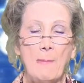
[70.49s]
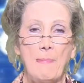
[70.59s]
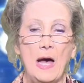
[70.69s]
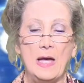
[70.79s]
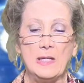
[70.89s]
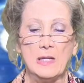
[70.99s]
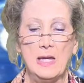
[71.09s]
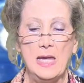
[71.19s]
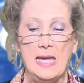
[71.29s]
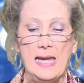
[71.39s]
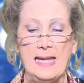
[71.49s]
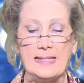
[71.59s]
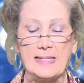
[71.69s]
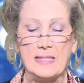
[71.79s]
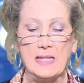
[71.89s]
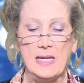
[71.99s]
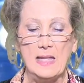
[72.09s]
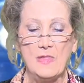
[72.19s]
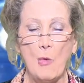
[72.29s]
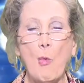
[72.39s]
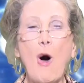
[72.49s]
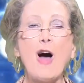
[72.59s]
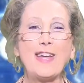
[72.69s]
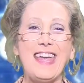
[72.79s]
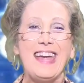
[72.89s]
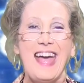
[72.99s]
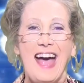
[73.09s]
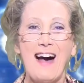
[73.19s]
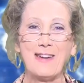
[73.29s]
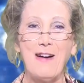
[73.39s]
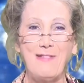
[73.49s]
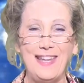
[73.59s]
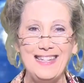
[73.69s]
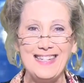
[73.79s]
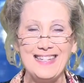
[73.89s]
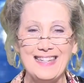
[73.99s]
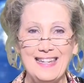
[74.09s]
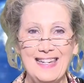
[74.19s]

But it's the walking out of it